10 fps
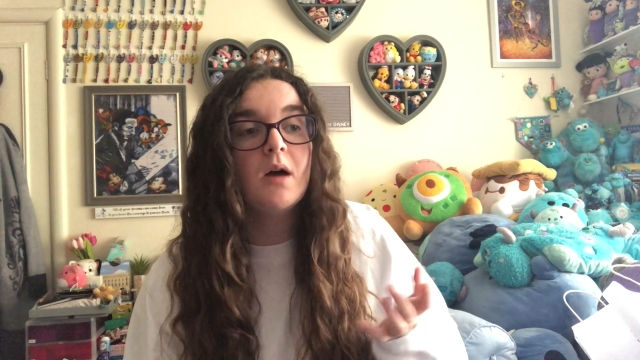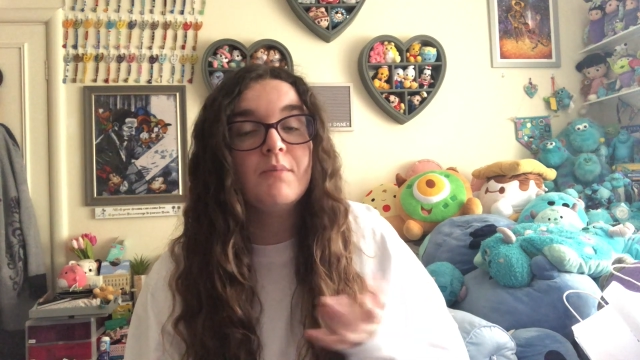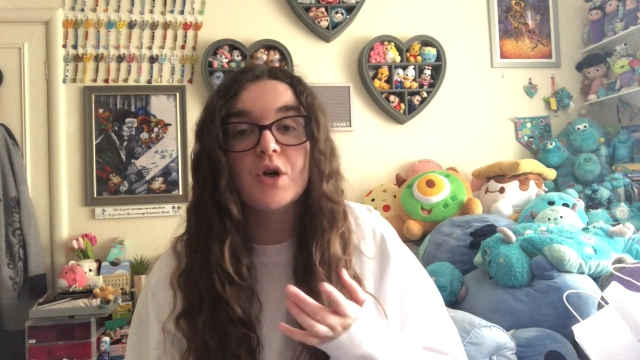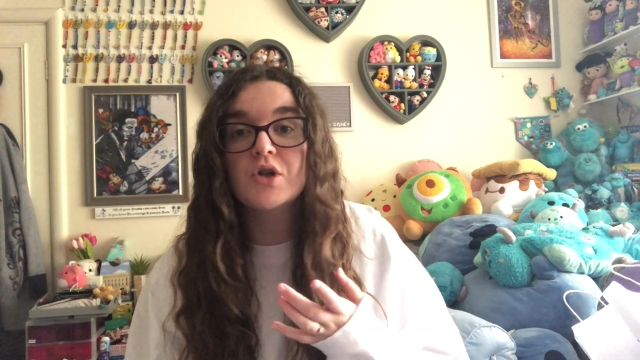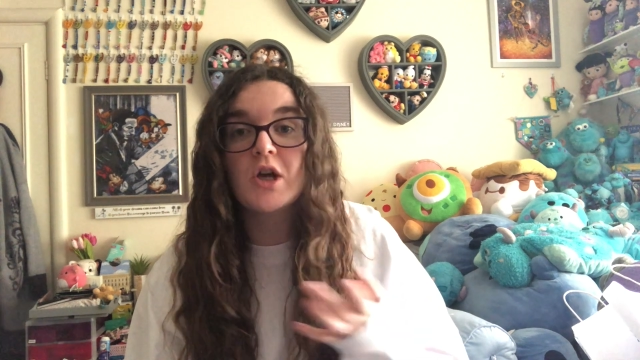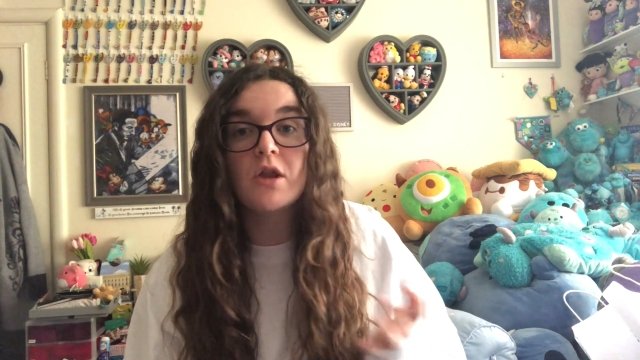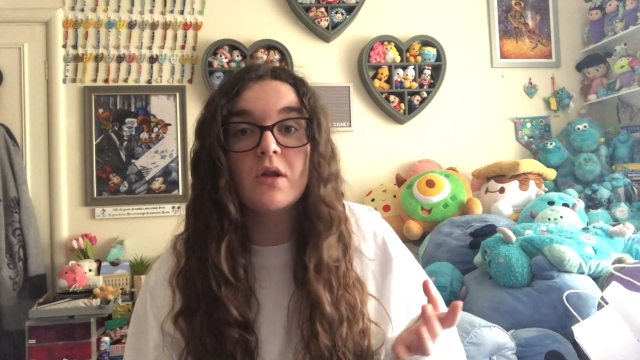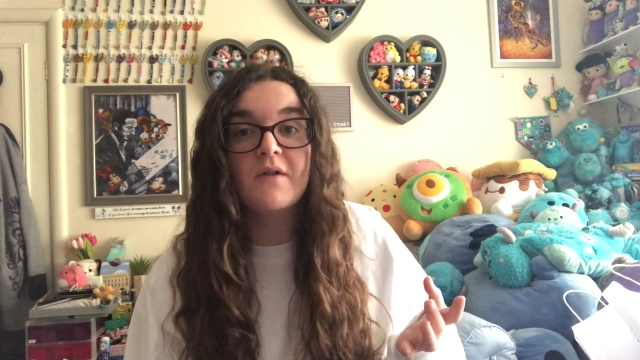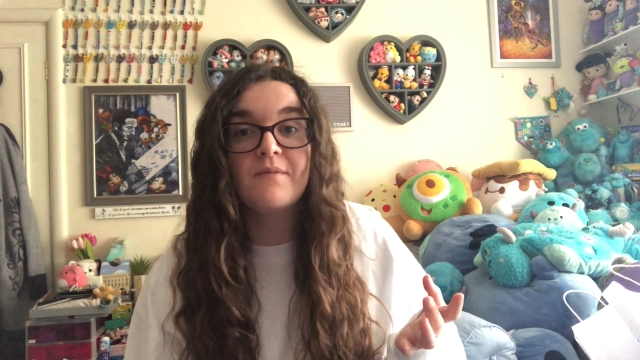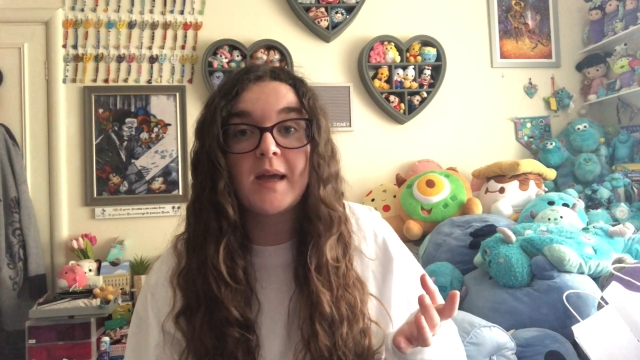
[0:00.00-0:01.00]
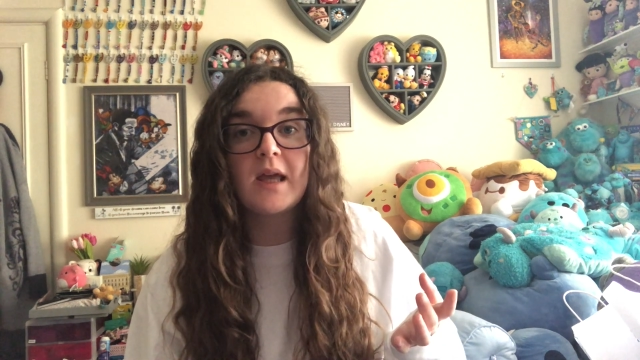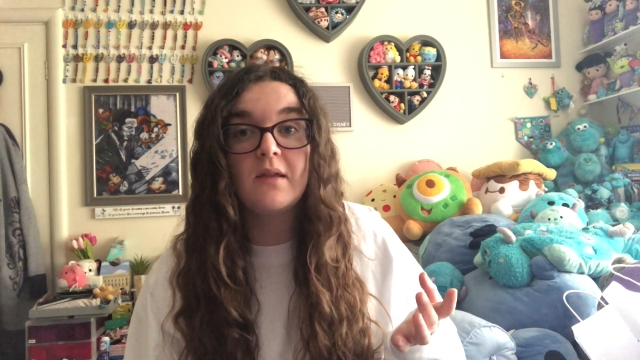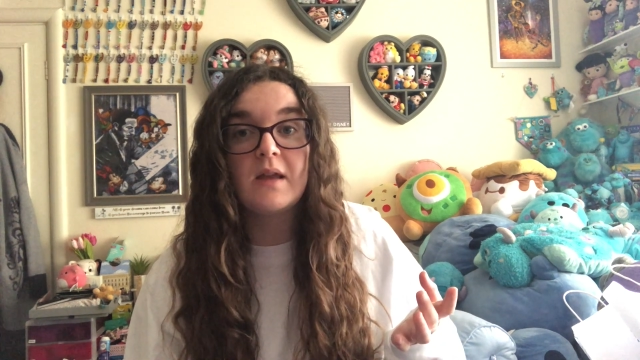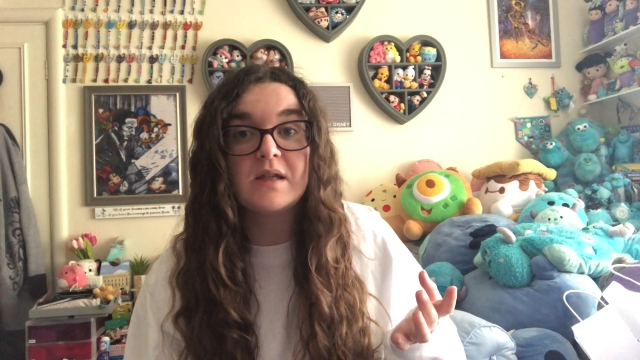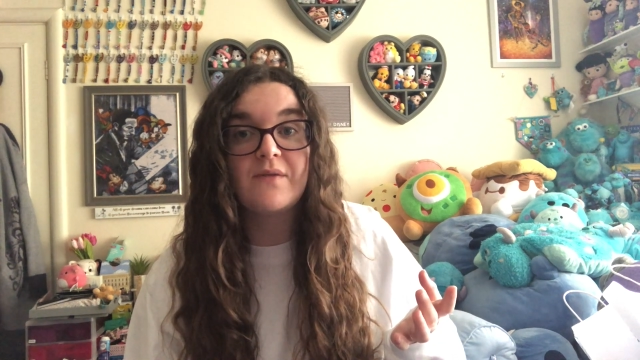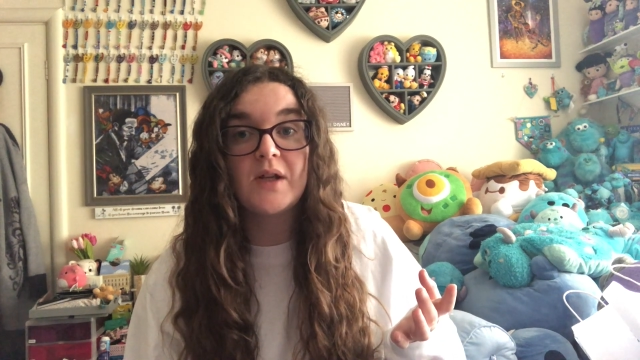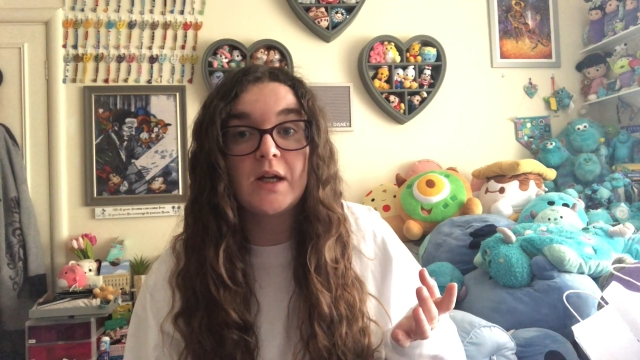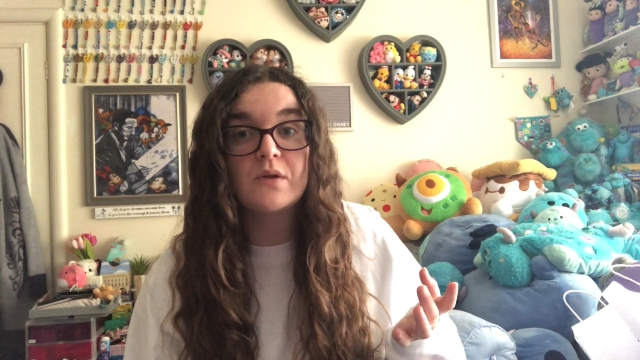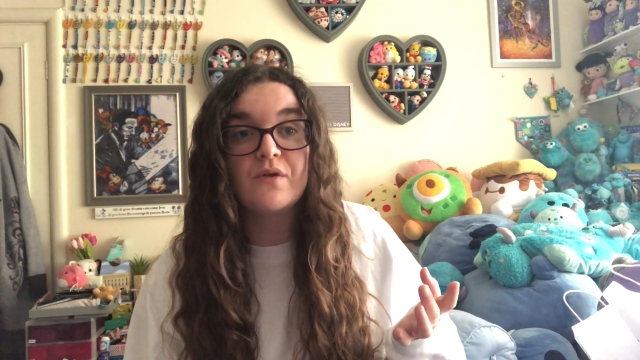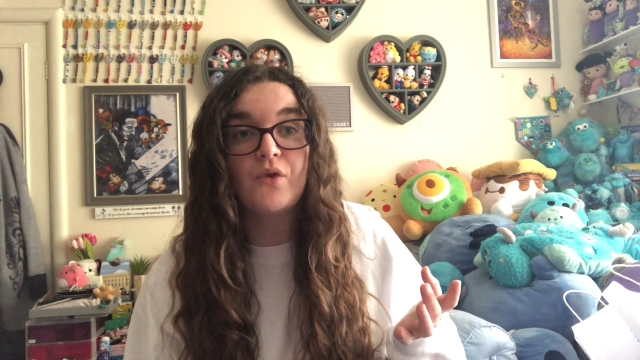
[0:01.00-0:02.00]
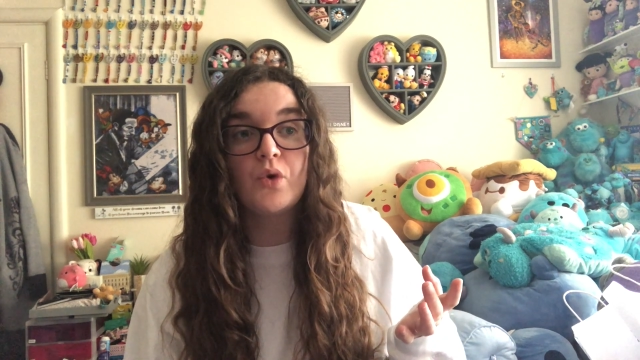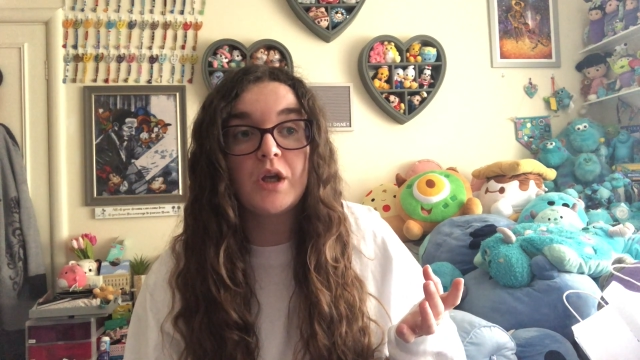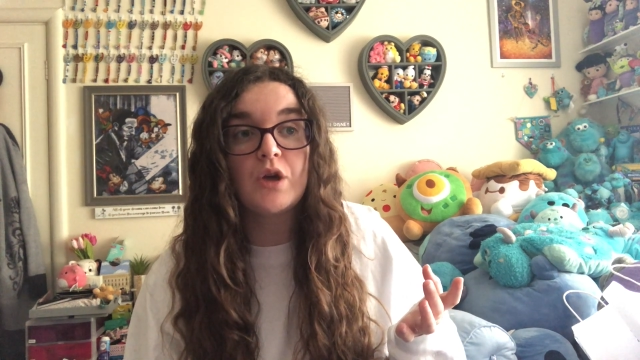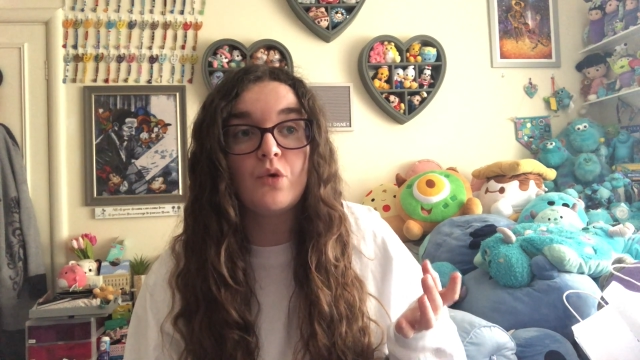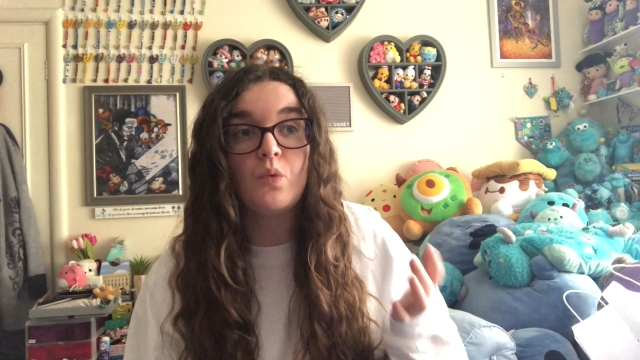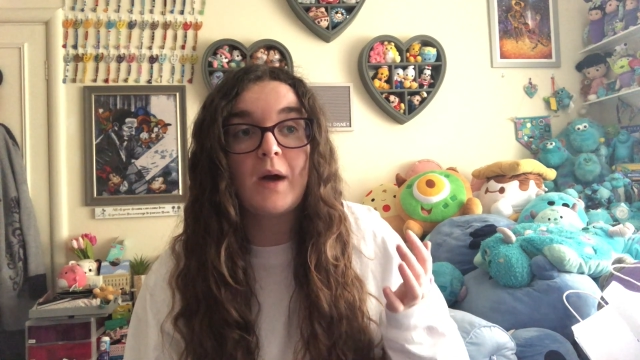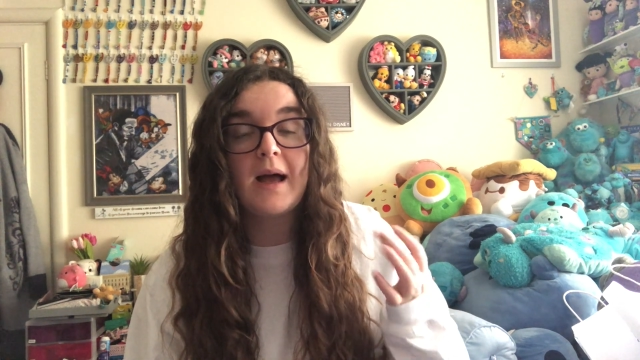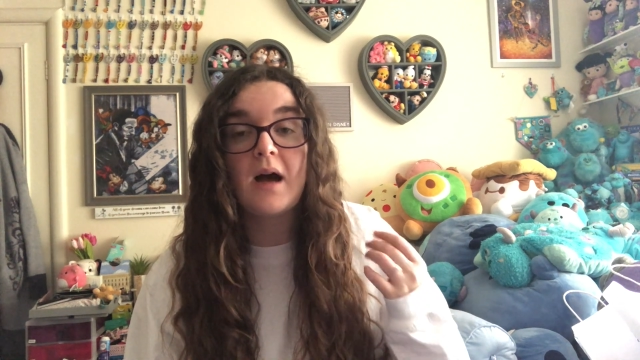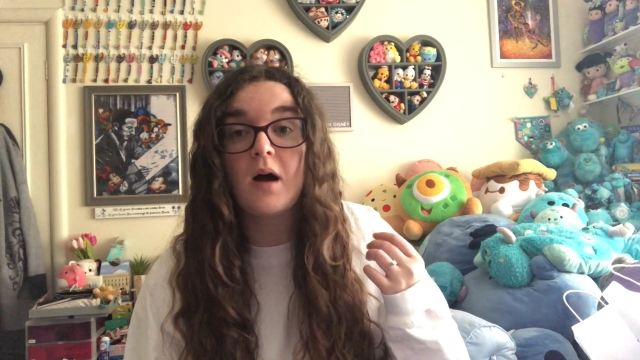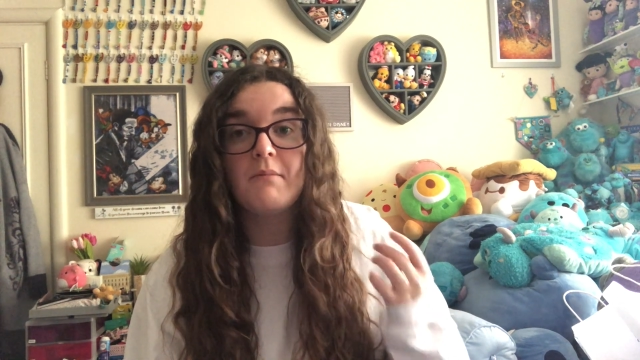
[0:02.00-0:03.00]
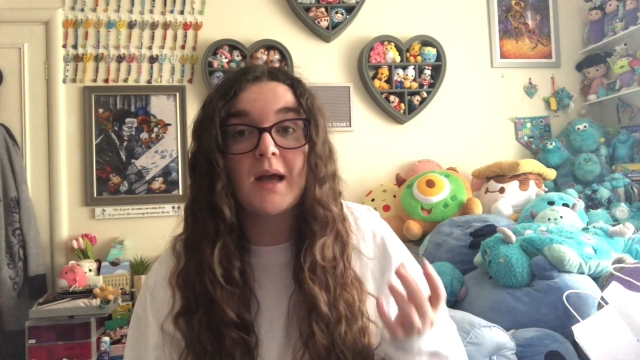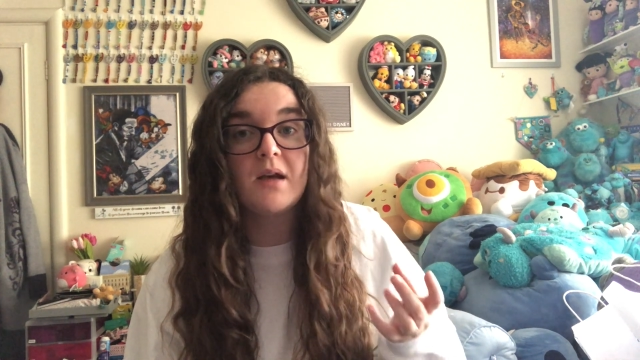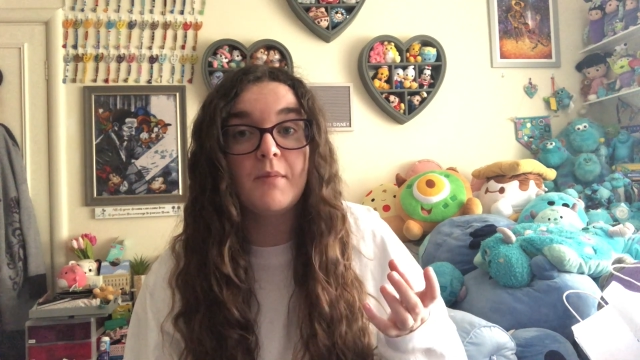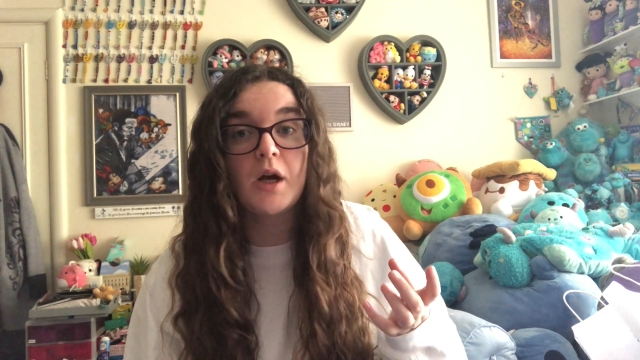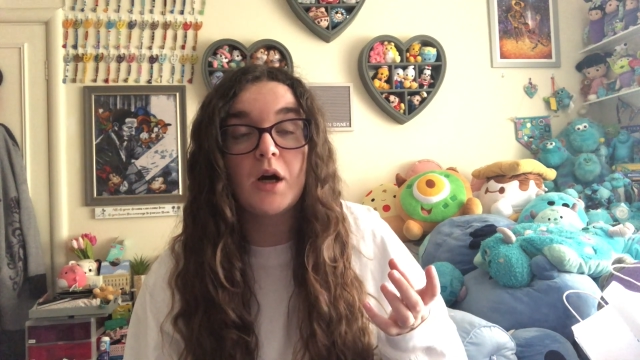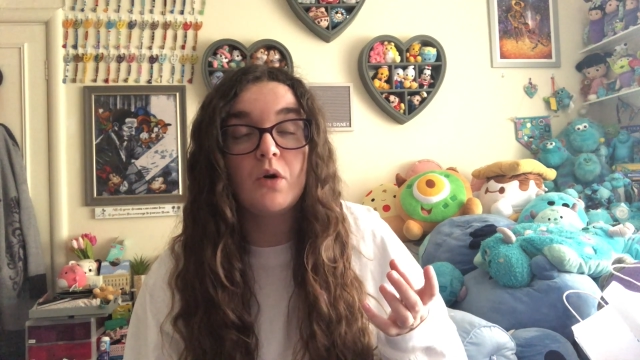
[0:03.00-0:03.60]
And because I love making these videos for you where I make my